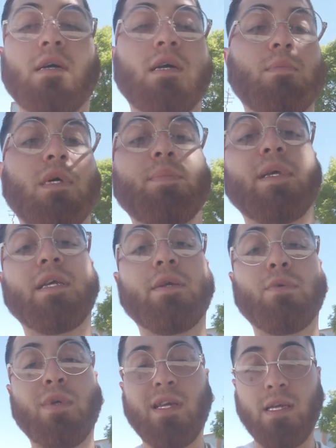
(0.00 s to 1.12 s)
I got my
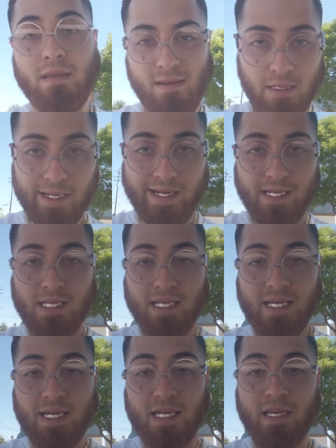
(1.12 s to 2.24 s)
pinky ring. Why he
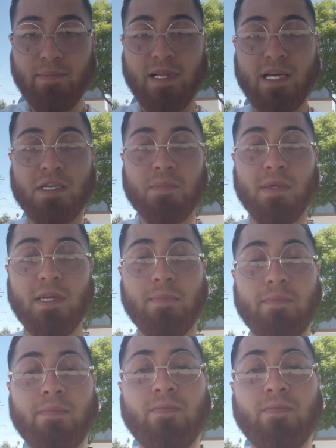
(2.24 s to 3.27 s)
said he blessed me.